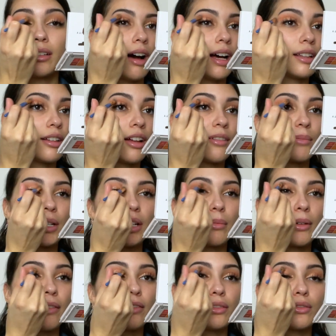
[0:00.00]
I love Makeup
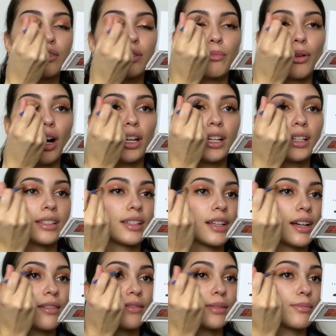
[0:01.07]
Revolution products. They
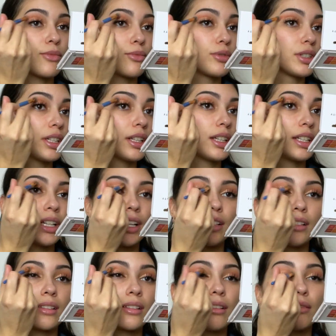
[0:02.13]
have some really
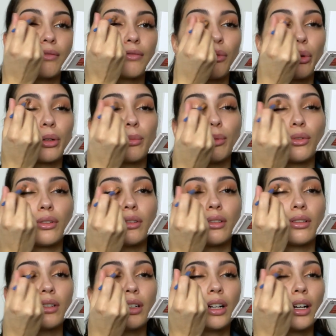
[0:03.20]
nice
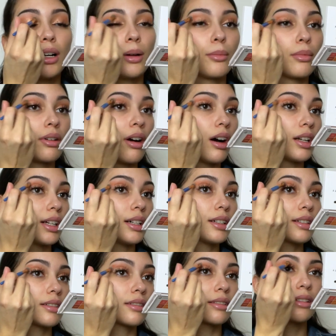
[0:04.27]
affordable
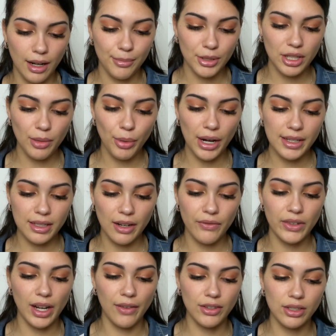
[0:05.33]
products. I'm just surprised that I've
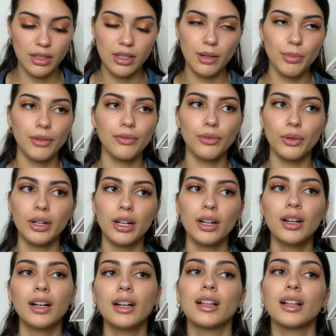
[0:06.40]
never seen it before.